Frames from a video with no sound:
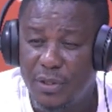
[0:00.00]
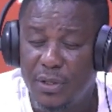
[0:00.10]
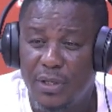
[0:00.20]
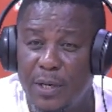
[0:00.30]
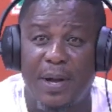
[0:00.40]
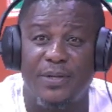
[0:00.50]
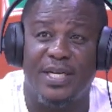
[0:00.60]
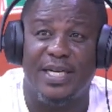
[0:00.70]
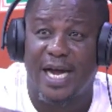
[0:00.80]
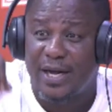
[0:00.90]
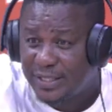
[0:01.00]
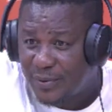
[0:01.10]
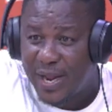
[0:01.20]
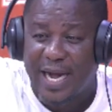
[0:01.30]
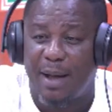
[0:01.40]
Never look out to
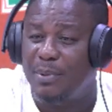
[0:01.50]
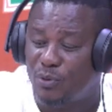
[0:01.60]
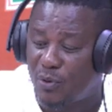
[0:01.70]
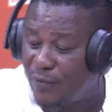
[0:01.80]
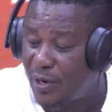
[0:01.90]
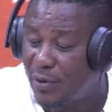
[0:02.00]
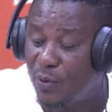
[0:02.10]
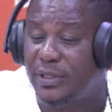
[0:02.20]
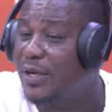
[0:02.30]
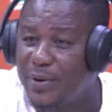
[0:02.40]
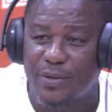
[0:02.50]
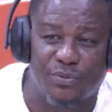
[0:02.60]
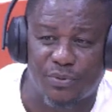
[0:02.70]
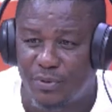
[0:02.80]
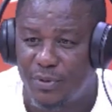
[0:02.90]
your carpet of what you are terrius
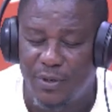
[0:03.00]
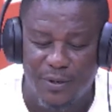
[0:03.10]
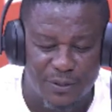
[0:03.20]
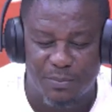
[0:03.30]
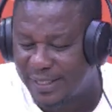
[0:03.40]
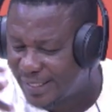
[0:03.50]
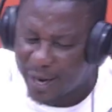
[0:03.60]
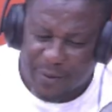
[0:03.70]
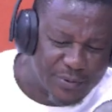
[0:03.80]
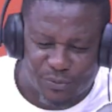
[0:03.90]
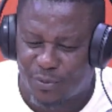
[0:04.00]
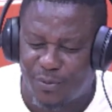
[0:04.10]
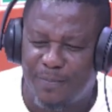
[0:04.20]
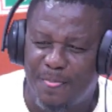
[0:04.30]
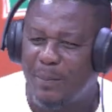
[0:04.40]
rope. Smatiaris rope.
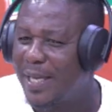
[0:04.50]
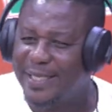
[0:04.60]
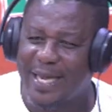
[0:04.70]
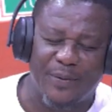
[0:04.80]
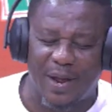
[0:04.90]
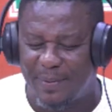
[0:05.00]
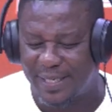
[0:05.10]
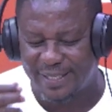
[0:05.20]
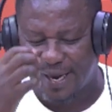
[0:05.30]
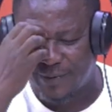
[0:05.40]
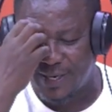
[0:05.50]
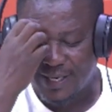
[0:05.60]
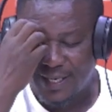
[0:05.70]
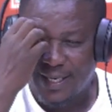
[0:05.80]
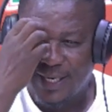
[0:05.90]
Matiaria matiari.
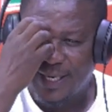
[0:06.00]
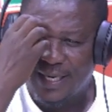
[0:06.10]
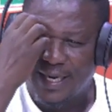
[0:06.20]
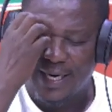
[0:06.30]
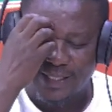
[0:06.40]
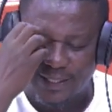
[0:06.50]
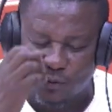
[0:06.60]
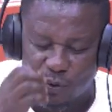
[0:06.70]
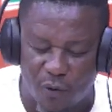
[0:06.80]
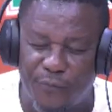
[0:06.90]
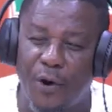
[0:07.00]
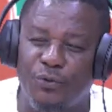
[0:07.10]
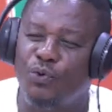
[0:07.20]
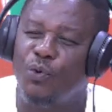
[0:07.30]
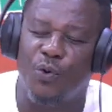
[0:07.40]
And the or false
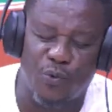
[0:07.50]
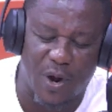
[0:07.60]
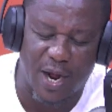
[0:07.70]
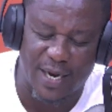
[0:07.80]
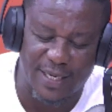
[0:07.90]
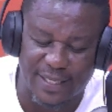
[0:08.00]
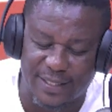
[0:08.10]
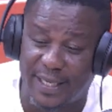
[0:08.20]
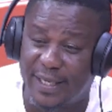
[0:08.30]
one one etches a.